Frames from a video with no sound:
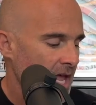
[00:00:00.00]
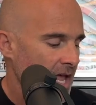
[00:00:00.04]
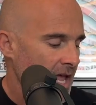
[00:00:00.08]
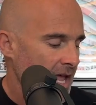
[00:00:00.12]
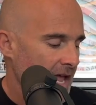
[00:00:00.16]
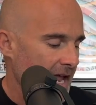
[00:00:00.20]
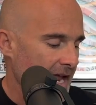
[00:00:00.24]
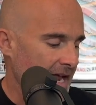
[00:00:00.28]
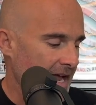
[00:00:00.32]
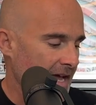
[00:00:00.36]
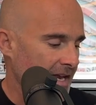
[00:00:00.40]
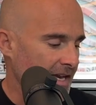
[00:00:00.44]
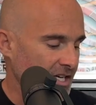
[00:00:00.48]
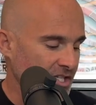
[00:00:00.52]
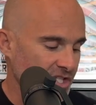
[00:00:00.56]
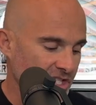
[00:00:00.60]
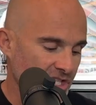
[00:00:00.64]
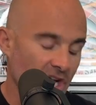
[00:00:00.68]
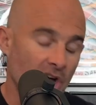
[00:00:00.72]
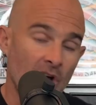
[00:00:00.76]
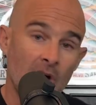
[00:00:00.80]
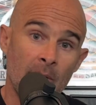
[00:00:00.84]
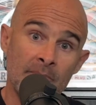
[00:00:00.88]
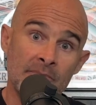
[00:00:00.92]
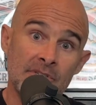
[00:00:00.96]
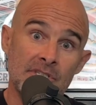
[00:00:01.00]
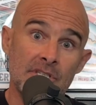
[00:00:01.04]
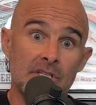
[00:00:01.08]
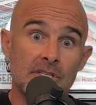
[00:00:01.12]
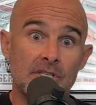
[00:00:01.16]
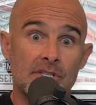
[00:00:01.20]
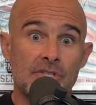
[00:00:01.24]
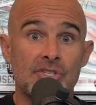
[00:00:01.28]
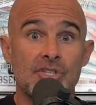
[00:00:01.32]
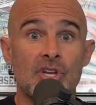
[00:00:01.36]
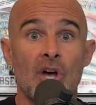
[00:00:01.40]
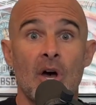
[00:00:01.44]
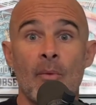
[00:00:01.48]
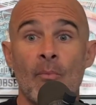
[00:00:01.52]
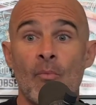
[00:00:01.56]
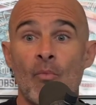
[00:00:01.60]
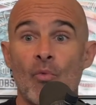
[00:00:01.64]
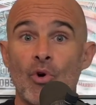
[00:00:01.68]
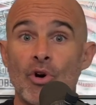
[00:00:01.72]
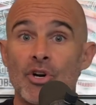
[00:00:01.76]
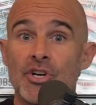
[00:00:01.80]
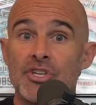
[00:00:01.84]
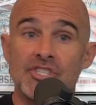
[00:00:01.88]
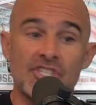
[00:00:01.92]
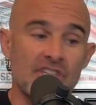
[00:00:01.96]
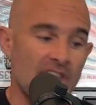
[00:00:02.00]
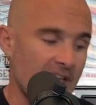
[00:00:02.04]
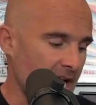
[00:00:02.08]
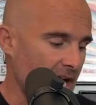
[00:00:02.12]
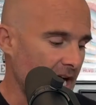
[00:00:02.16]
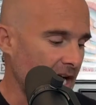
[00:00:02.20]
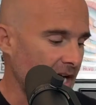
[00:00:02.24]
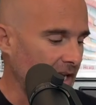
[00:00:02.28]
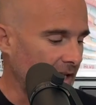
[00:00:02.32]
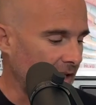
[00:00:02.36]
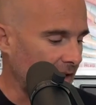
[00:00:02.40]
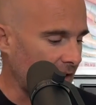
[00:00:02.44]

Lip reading: And I just hummed some words that I